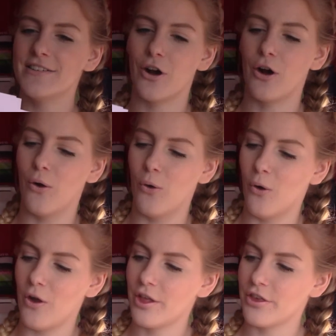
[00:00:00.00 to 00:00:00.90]
are
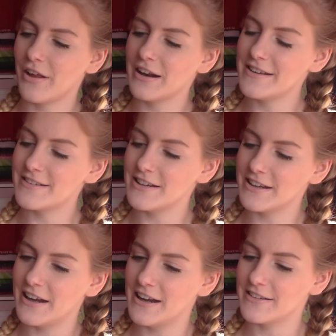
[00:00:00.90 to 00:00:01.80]
our Thalys
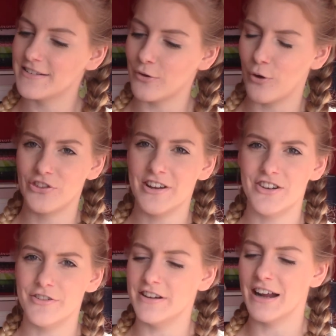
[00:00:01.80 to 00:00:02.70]
tickets, or
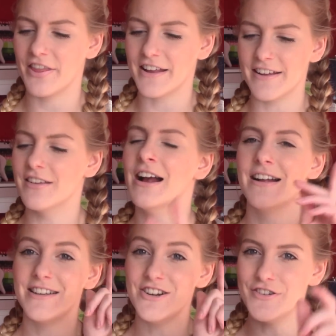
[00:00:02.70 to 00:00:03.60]
TGV, I think it's
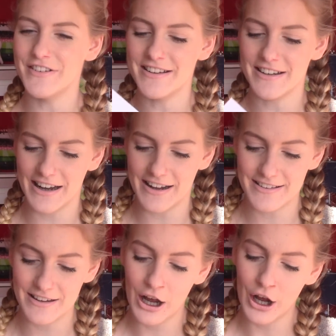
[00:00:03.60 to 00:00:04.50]
TGV tickets.